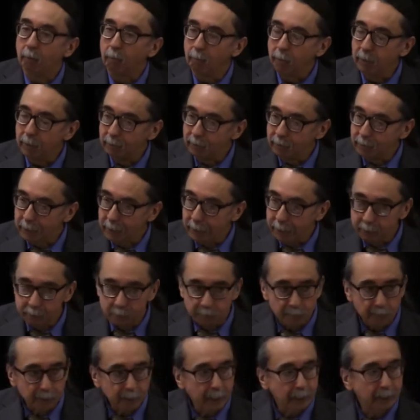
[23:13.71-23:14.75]
we tend
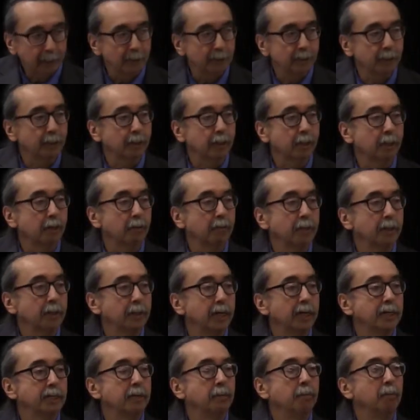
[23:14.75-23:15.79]
to forget this at the Creek
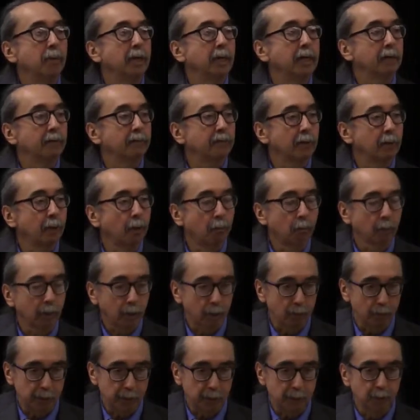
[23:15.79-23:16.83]
Nation, many of the
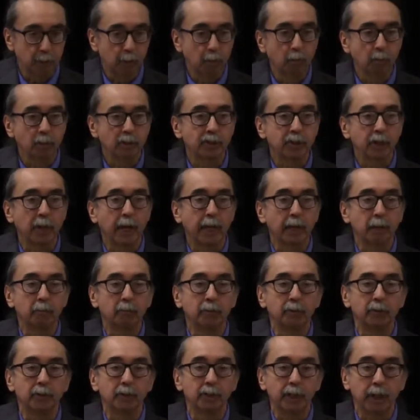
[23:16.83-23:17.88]
lower creeks who were sided
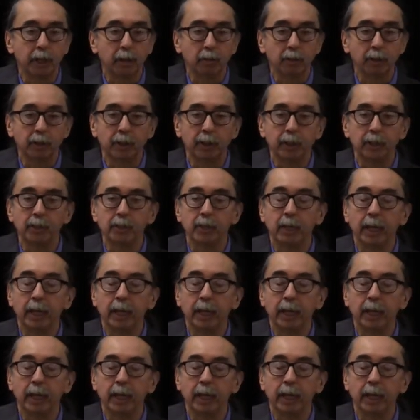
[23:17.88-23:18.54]
with the Cherokees